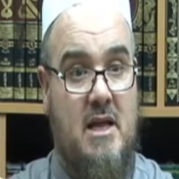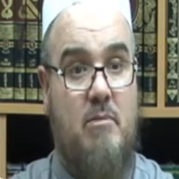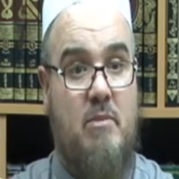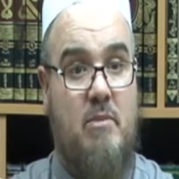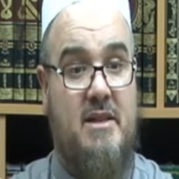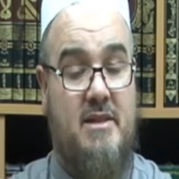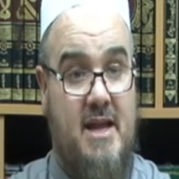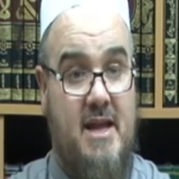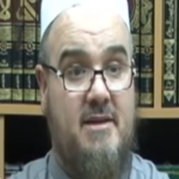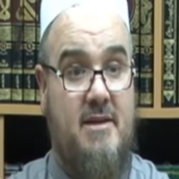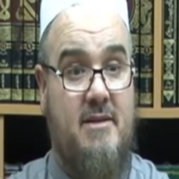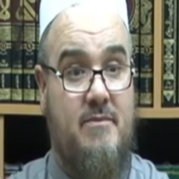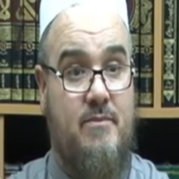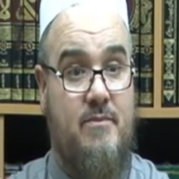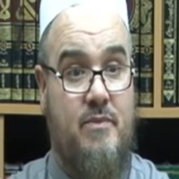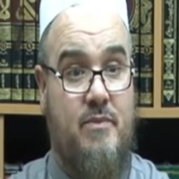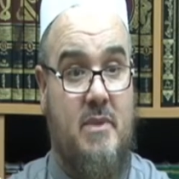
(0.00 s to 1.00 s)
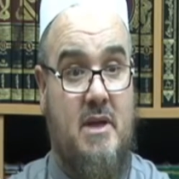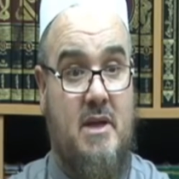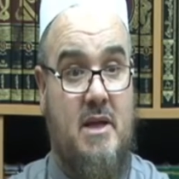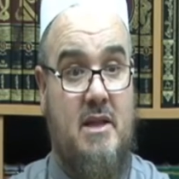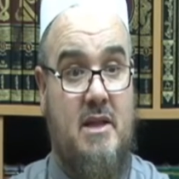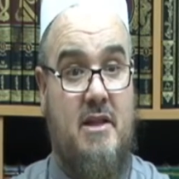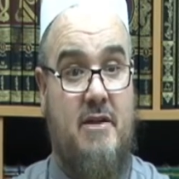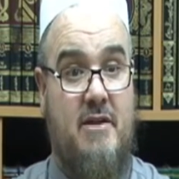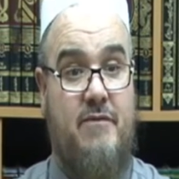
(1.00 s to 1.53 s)
But then,
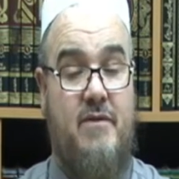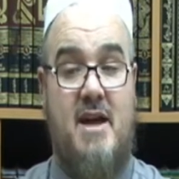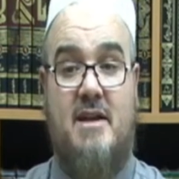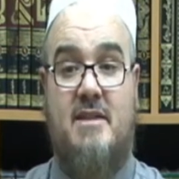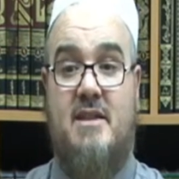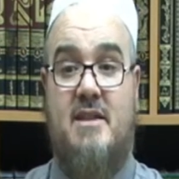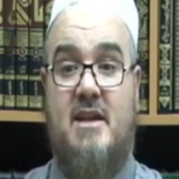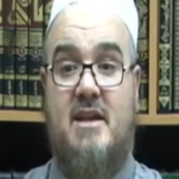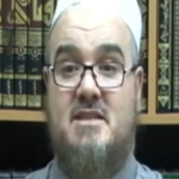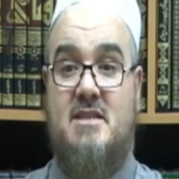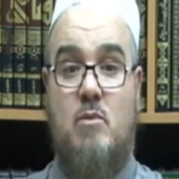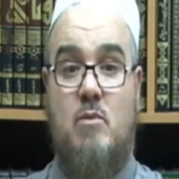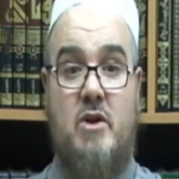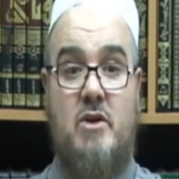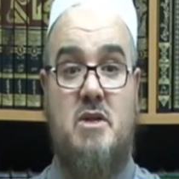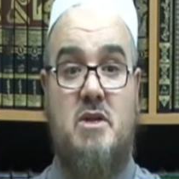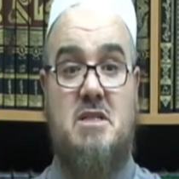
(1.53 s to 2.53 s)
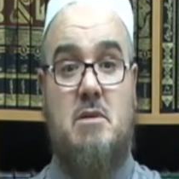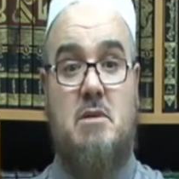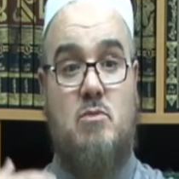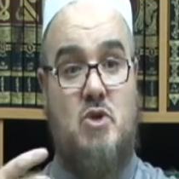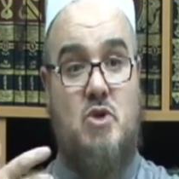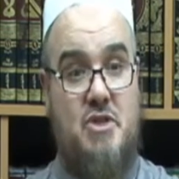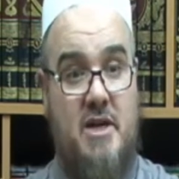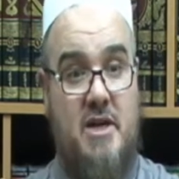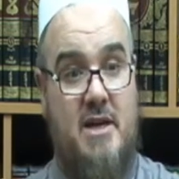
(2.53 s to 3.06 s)
the fact that someone is a
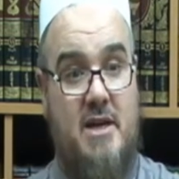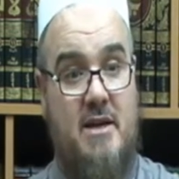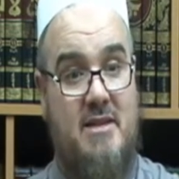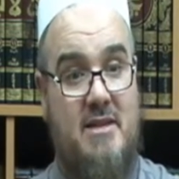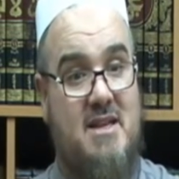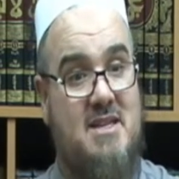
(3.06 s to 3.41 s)
mushrik